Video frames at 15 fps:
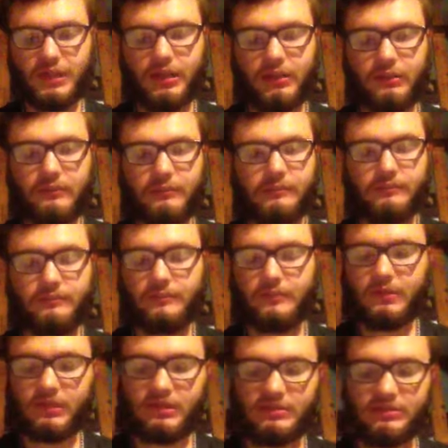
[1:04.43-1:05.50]

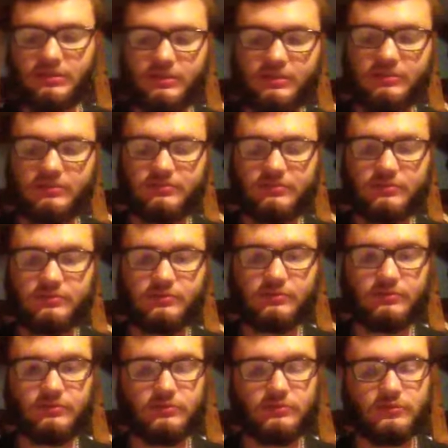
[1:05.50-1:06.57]
I still have some
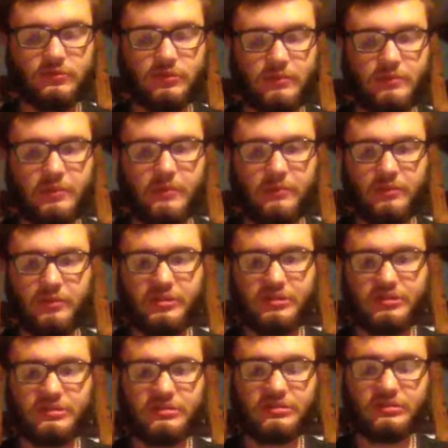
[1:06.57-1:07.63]
good
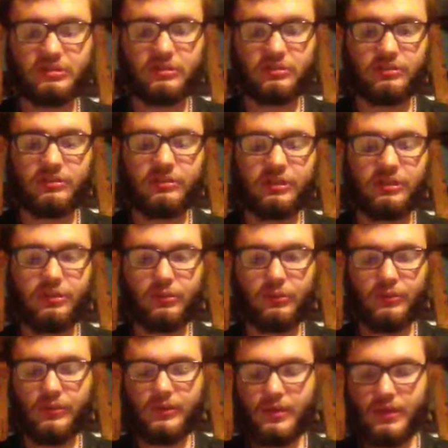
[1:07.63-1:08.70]
memories still to go.
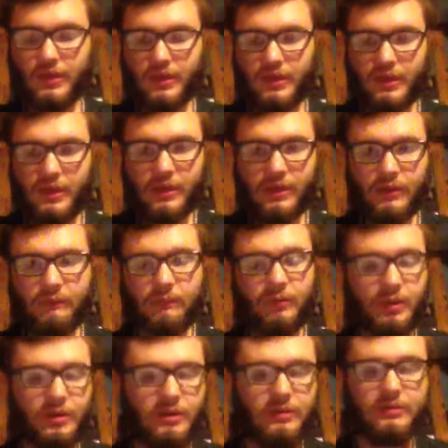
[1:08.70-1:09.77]

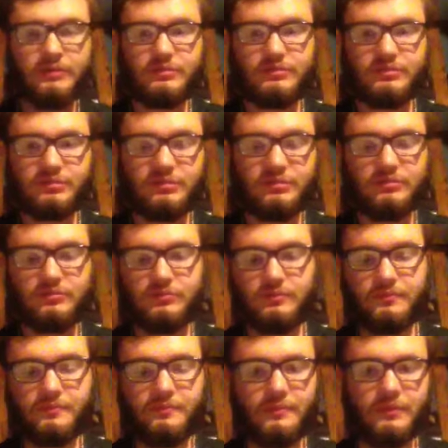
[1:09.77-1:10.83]
But still,
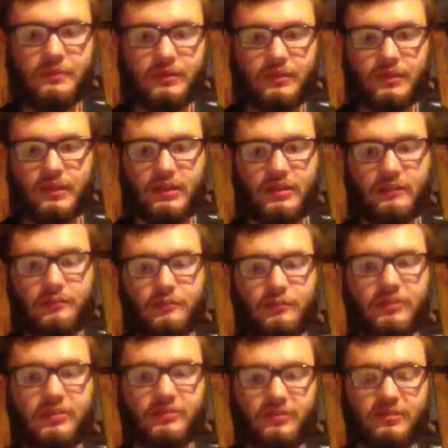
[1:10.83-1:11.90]
can't even
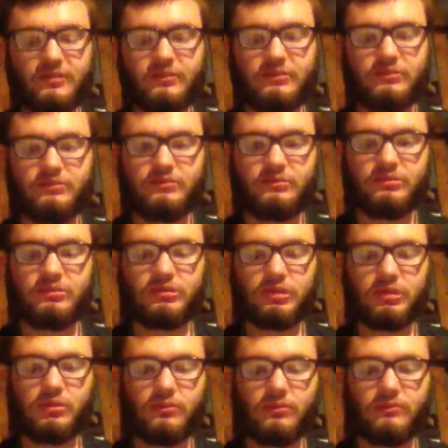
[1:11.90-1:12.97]
believe it.
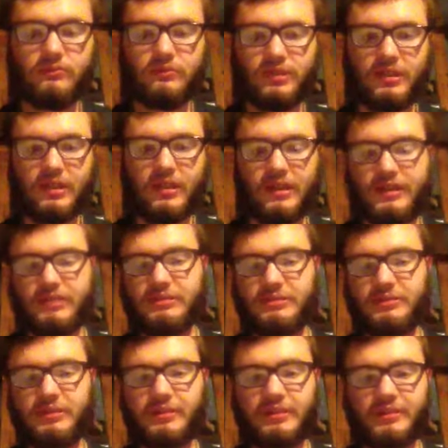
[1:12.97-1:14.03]
So, yeah, that's
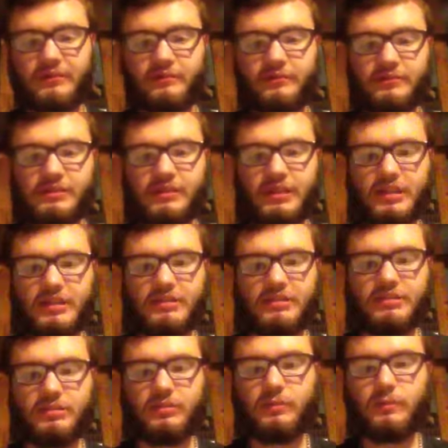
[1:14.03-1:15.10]
about it for today.
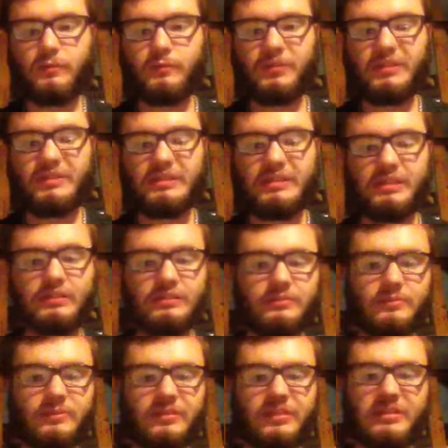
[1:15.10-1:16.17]
So, peace out, your
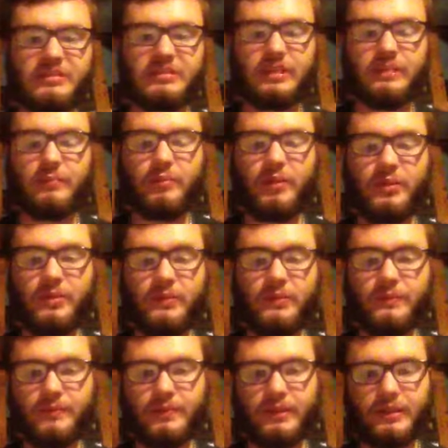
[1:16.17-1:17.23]
boy Zembo,
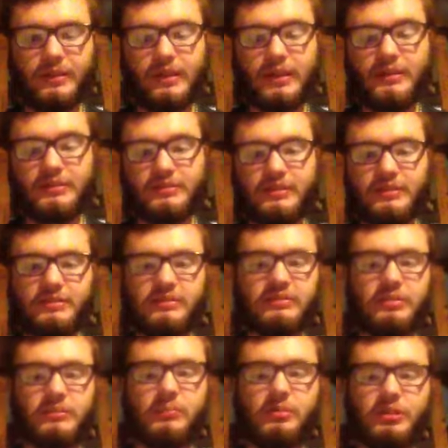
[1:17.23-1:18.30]
and
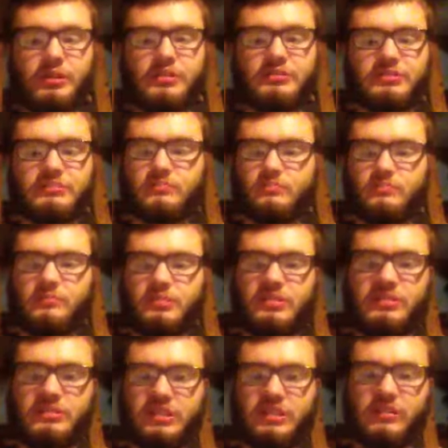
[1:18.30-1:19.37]
#ZemboNation.
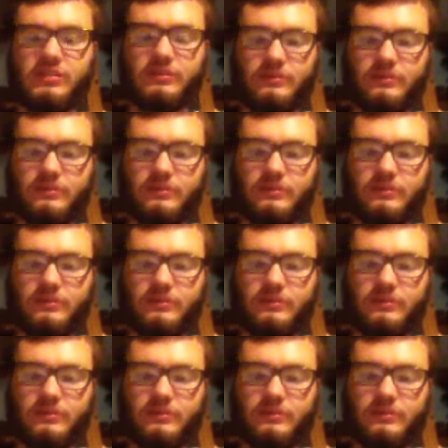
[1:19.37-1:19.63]
Peace out.